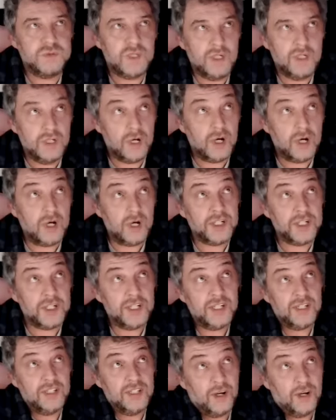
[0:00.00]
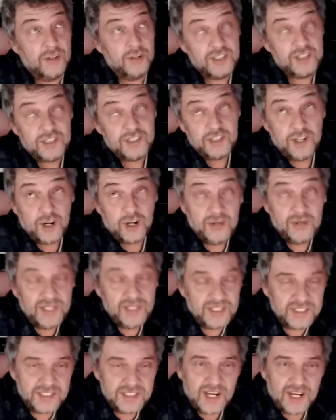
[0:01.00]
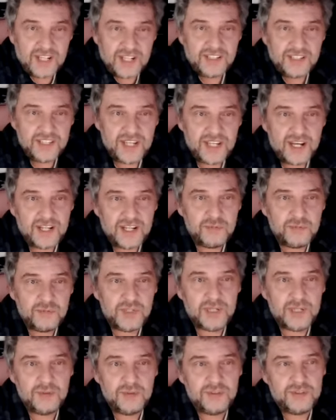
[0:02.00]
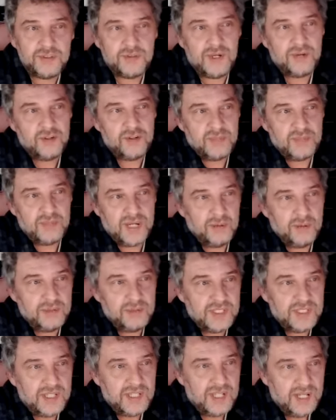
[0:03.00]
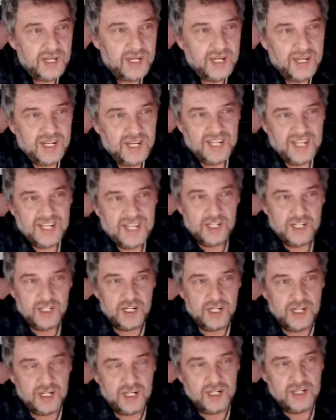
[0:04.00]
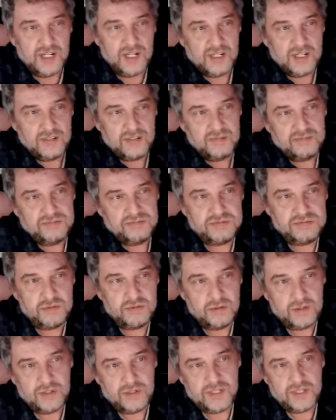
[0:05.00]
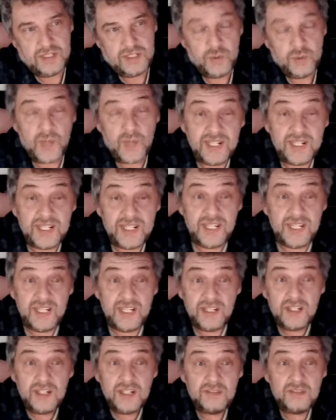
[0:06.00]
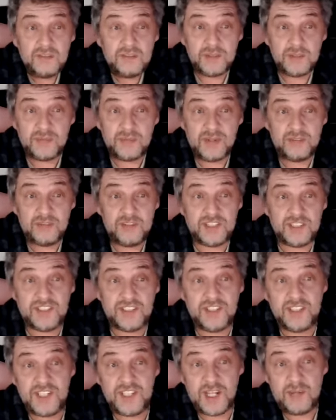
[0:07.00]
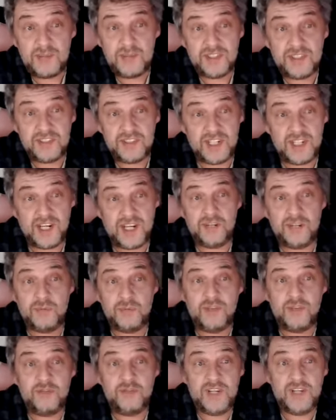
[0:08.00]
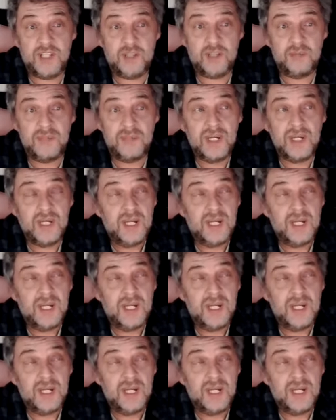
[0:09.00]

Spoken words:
Gosh, long story. Started that when I was around about 20. It was my first attempt. Started with film.